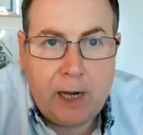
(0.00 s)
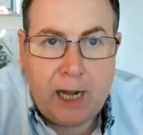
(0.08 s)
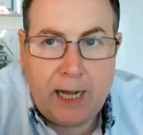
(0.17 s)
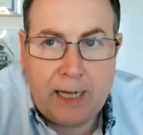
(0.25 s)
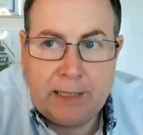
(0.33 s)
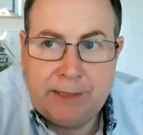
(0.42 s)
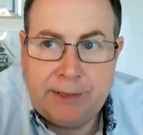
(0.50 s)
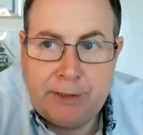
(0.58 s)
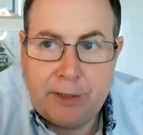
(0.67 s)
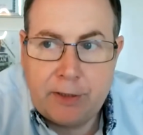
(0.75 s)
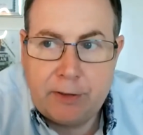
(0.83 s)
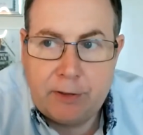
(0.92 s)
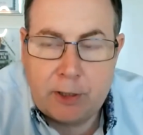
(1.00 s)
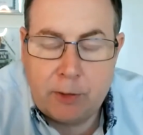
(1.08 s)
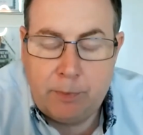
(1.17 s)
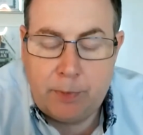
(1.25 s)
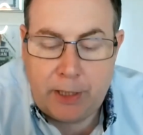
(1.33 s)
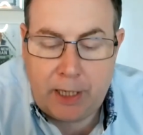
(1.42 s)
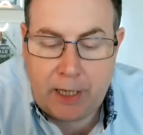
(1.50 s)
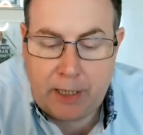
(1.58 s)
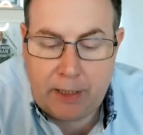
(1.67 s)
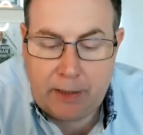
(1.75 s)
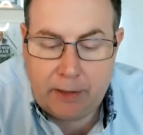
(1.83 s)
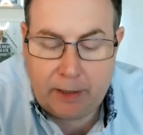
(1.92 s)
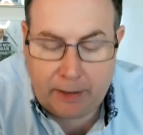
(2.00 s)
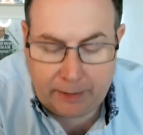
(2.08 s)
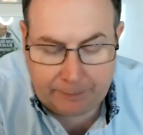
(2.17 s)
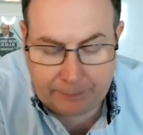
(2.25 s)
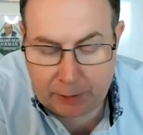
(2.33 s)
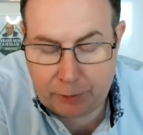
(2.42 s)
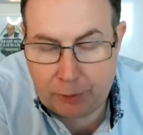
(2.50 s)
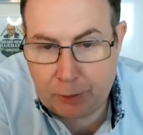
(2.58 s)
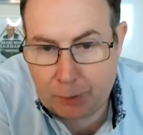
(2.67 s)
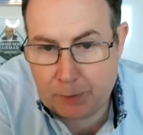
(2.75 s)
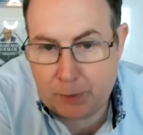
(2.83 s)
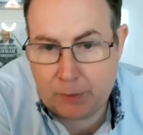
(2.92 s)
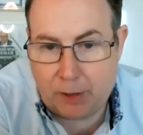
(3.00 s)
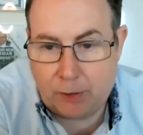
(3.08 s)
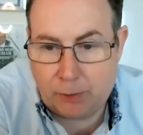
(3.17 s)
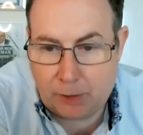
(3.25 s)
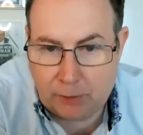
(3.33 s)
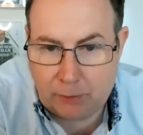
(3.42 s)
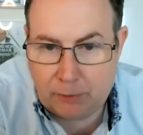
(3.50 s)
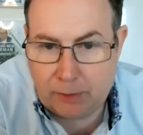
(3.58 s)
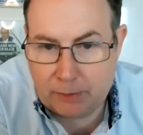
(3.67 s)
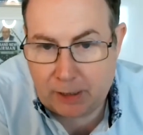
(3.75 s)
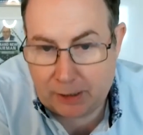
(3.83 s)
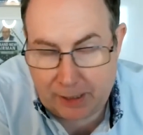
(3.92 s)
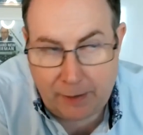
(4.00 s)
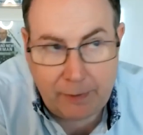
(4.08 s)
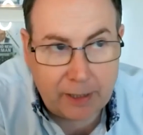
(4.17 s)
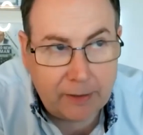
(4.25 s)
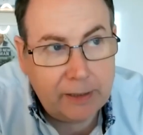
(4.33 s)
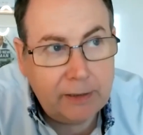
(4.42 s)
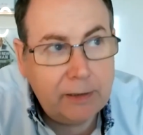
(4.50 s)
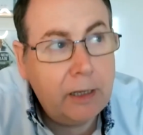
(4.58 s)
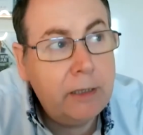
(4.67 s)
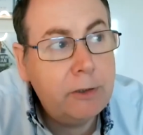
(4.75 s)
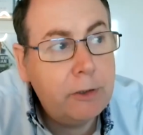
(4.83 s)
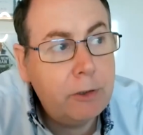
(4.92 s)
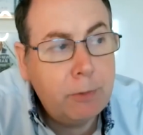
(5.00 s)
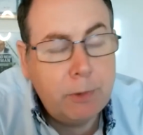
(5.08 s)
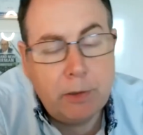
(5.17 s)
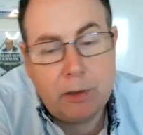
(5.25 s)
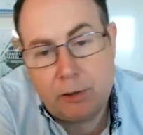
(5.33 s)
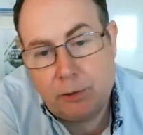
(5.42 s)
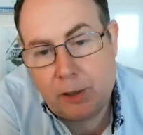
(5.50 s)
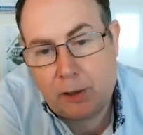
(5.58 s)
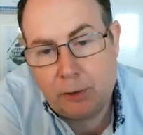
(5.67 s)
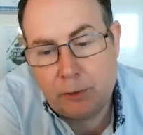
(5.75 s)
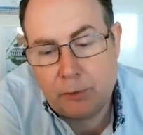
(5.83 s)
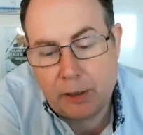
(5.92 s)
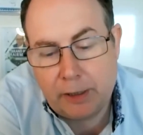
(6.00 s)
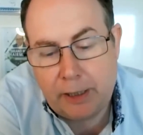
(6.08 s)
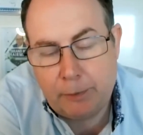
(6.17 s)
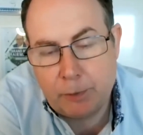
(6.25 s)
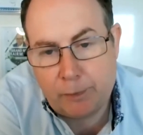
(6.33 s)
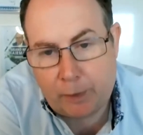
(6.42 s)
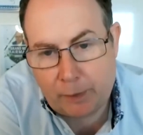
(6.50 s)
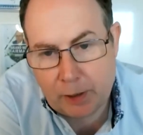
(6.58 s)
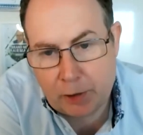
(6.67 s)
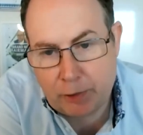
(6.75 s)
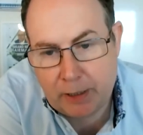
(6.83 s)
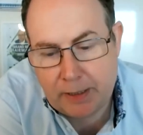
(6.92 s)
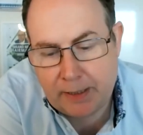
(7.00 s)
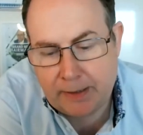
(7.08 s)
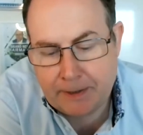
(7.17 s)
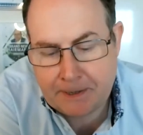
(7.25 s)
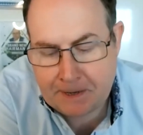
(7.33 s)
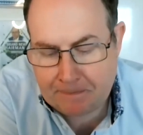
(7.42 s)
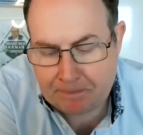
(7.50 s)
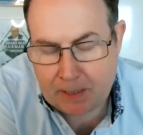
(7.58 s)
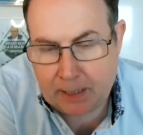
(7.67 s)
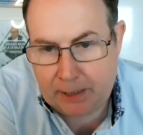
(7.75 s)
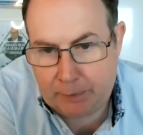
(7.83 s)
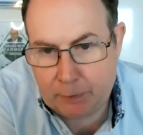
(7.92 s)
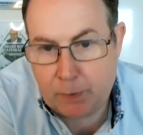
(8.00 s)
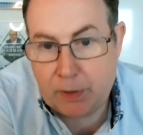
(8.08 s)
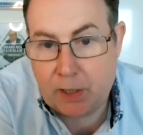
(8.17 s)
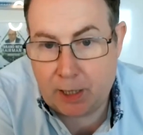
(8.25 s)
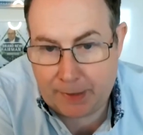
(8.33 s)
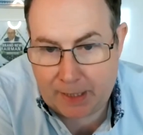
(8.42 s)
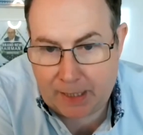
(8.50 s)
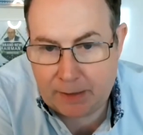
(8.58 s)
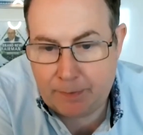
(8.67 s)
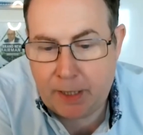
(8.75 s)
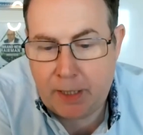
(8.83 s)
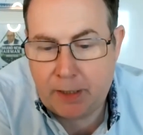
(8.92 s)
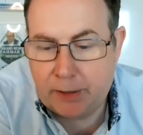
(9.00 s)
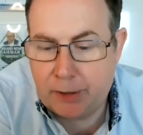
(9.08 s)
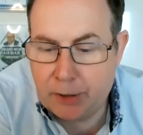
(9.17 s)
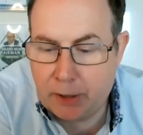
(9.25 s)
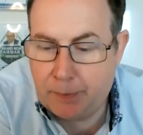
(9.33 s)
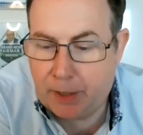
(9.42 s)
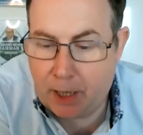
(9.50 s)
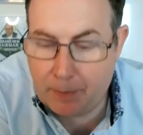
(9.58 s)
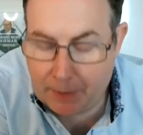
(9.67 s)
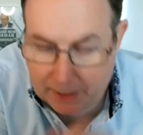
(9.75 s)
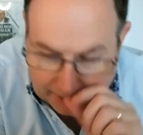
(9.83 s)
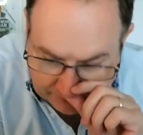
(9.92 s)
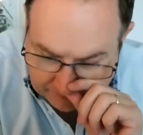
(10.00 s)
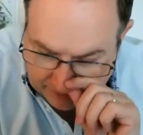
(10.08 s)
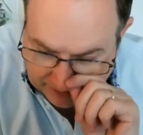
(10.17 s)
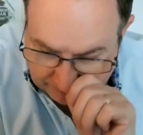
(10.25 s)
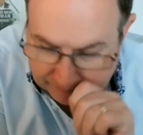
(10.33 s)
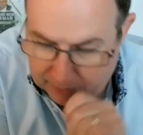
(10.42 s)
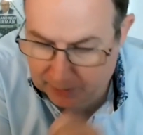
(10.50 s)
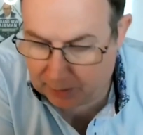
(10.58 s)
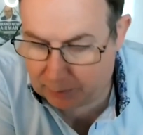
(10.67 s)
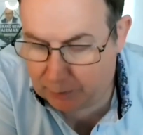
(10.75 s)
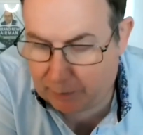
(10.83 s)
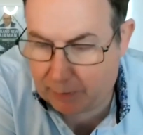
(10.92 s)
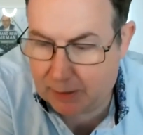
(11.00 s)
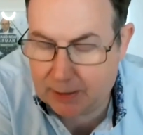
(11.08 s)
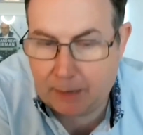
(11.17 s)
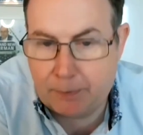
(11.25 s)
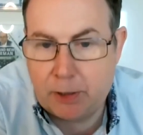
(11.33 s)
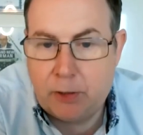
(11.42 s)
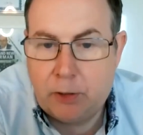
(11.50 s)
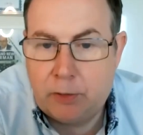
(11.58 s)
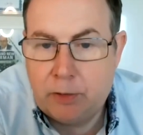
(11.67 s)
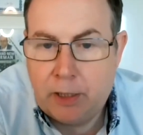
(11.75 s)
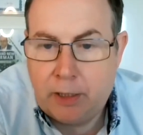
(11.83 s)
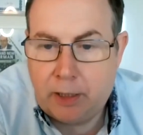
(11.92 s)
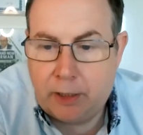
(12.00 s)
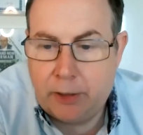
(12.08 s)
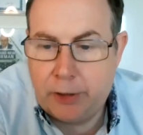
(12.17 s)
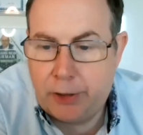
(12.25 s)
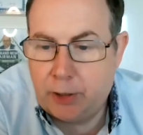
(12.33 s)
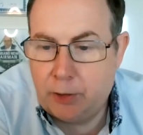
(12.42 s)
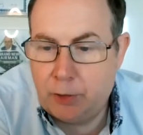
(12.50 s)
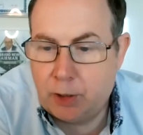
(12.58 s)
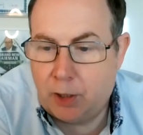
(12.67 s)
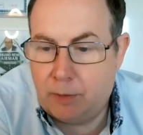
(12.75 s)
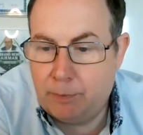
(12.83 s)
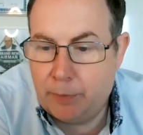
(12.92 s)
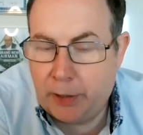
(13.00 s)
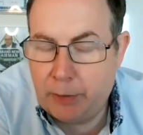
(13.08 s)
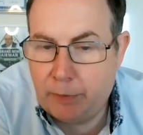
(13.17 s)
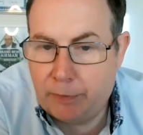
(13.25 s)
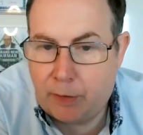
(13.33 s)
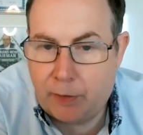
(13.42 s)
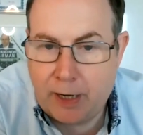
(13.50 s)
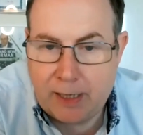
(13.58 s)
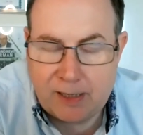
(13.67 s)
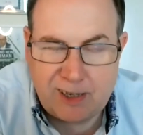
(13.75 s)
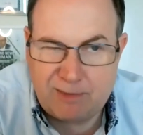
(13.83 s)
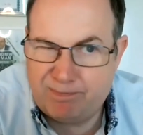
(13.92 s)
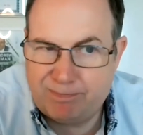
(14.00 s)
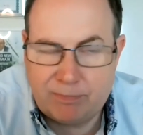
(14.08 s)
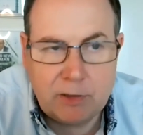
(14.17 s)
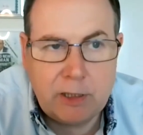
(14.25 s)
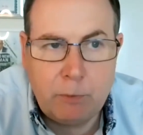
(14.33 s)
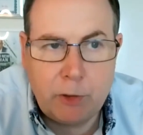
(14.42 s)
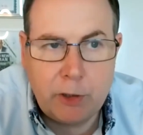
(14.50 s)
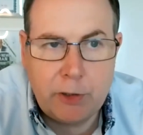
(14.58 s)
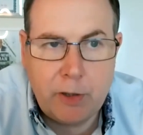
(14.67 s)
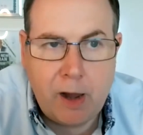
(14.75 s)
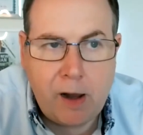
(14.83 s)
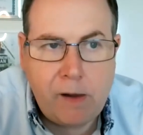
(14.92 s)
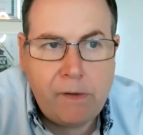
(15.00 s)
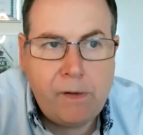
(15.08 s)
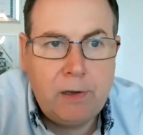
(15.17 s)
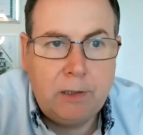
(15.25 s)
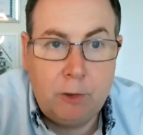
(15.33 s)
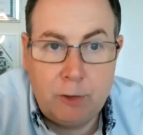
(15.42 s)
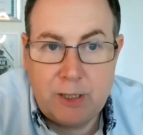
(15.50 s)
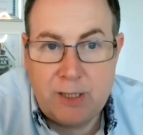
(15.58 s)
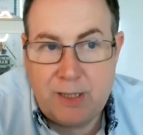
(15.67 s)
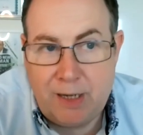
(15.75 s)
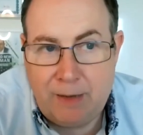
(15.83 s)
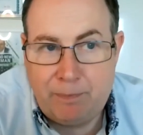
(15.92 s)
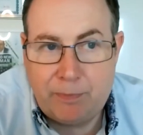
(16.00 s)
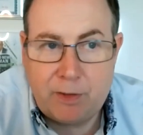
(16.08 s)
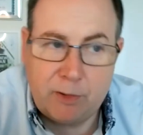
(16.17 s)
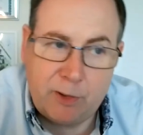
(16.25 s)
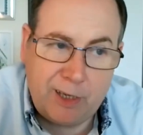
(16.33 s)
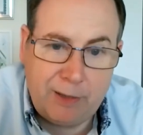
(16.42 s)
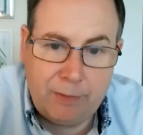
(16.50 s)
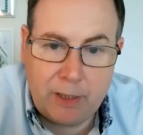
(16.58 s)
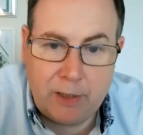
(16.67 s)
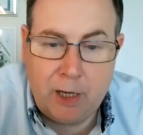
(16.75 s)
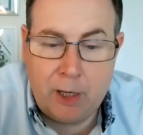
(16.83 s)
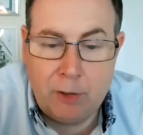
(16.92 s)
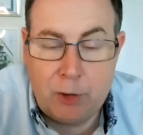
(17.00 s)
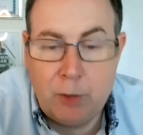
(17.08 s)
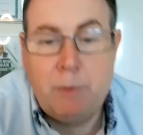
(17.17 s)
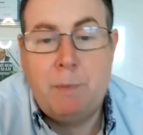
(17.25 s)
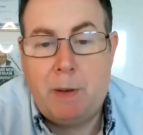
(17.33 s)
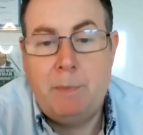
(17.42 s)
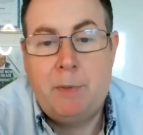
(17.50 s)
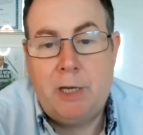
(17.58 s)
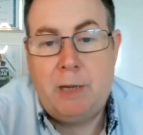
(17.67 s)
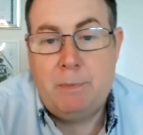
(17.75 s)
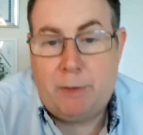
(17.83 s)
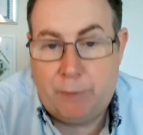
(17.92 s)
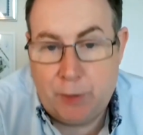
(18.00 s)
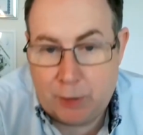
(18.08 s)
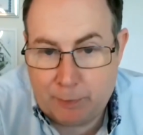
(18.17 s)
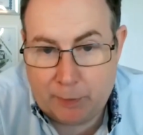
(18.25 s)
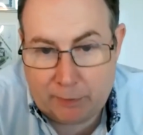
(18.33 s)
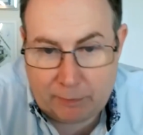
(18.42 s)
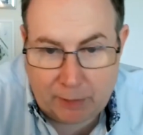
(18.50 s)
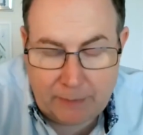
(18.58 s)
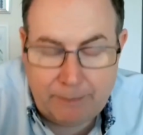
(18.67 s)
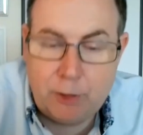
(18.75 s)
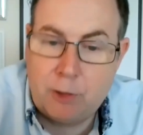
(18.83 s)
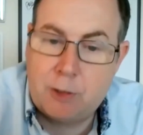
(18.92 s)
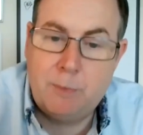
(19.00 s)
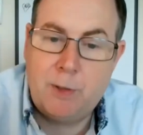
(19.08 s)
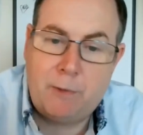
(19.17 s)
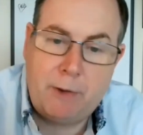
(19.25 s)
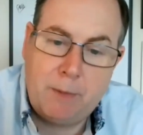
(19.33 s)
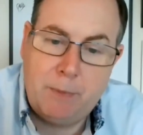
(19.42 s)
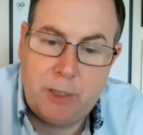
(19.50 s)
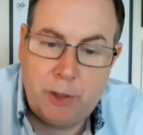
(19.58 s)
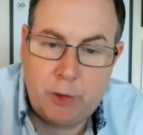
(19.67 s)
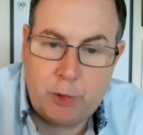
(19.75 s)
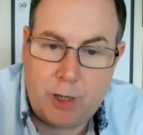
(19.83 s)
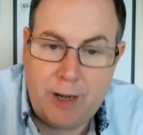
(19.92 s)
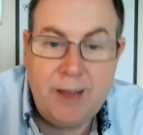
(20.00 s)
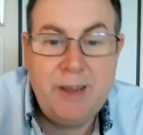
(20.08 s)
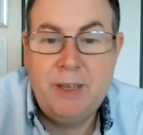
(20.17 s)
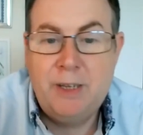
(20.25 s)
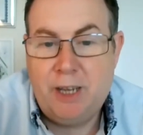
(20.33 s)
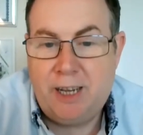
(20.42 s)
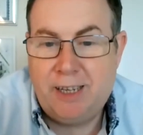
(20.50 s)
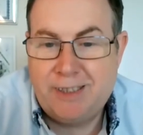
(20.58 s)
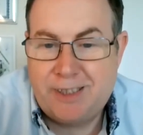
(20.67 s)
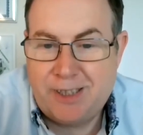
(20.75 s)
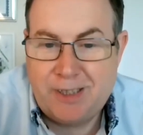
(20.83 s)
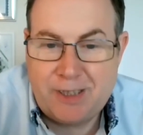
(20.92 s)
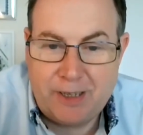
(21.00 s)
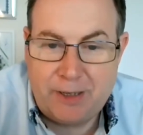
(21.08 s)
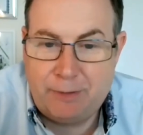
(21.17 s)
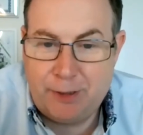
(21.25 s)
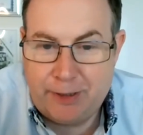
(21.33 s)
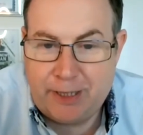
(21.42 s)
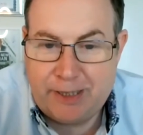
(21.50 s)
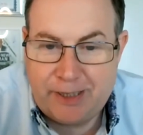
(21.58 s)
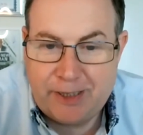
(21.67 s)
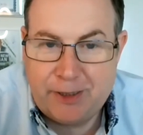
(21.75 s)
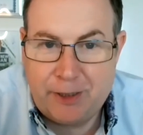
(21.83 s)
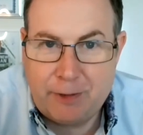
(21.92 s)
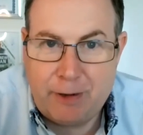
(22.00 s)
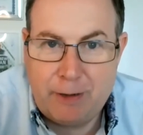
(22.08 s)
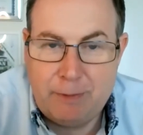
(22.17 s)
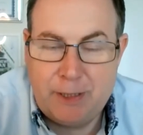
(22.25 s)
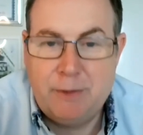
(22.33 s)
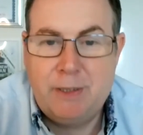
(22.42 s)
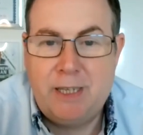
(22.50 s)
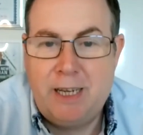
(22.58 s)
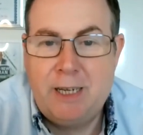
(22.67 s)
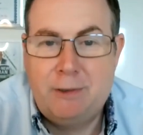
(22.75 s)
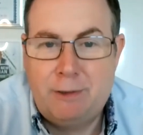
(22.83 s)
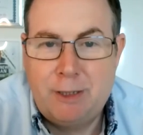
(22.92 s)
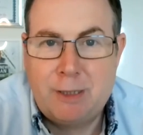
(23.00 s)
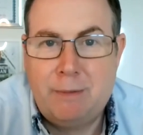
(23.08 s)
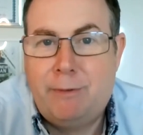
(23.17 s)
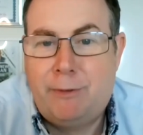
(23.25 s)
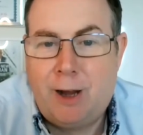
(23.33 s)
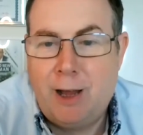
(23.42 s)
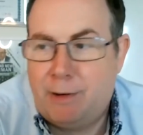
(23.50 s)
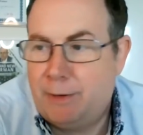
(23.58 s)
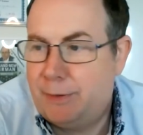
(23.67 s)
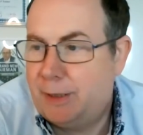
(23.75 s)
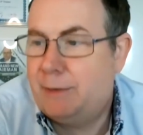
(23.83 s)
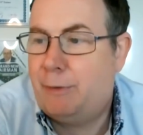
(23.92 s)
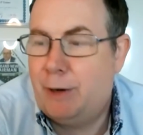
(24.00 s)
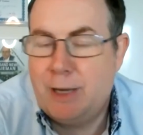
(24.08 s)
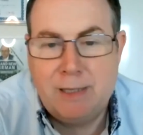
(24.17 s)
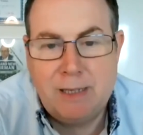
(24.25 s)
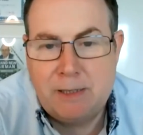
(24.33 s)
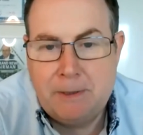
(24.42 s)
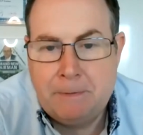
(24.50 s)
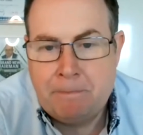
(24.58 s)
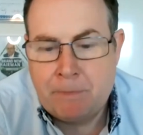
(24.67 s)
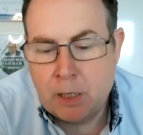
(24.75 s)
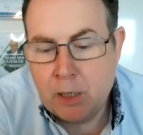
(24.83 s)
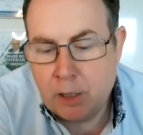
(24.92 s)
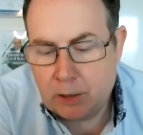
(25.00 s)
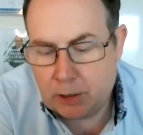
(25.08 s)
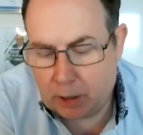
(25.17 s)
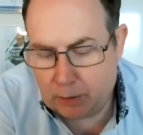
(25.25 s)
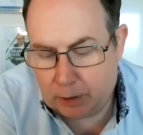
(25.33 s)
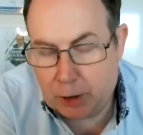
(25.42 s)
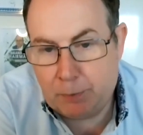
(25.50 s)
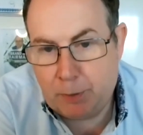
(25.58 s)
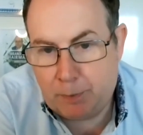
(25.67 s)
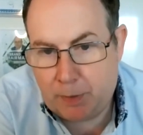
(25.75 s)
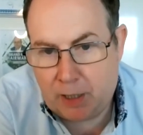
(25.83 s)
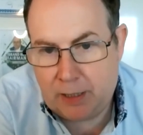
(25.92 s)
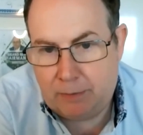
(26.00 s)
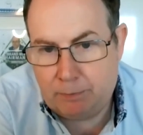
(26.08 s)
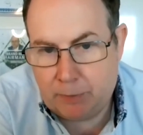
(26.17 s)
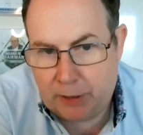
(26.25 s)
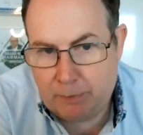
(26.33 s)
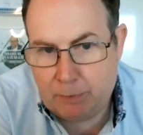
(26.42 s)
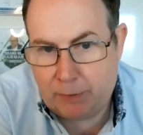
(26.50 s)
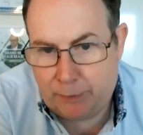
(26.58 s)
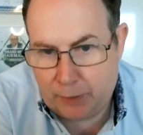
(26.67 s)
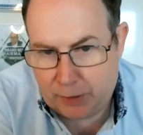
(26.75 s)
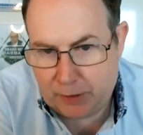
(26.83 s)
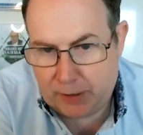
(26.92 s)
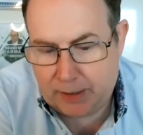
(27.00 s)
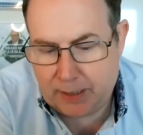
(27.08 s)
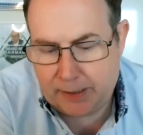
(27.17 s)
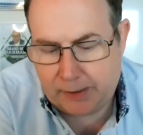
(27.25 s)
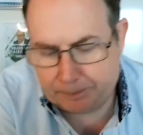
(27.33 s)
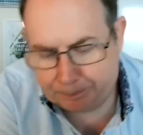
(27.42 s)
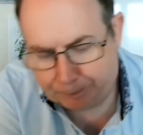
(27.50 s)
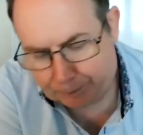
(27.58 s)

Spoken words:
And somebody introduced me to a guy called Arnold. It was actually Eric, I think, introduced me to a guy called Arnold, and he was Forex trading, and he was with IM Academy, and he showed me IM Academy, and I was very skeptical. I heard you could lose a lot of money with Forex. Didn't want to do it. Looked at it, thought I'd give it a go. Doubled my money in my first month, right? Not something I recommend you try. And since then, I've learned that is not a great way of doing it. Ignorance on fire, I think the phrase is. So I doubled my money in my first 30 days.